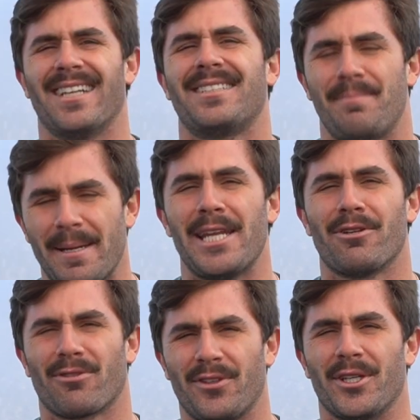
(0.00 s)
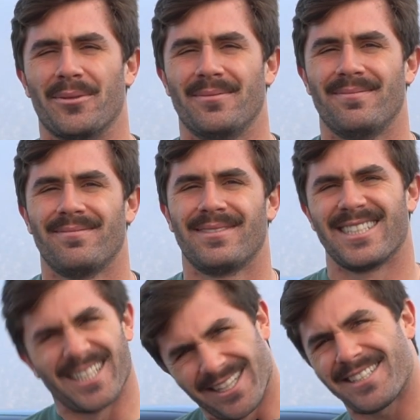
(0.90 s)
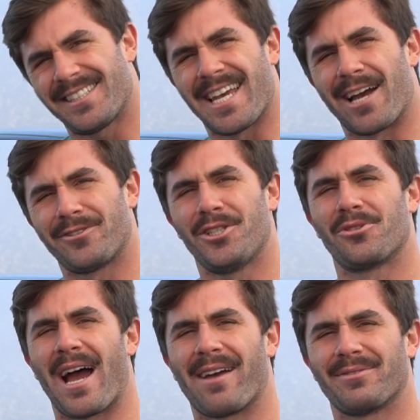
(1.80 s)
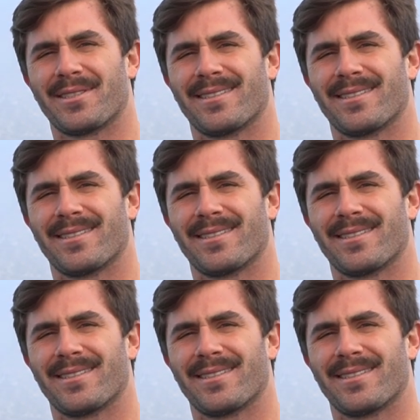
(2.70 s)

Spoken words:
a Speedy review. Let's see how she drives.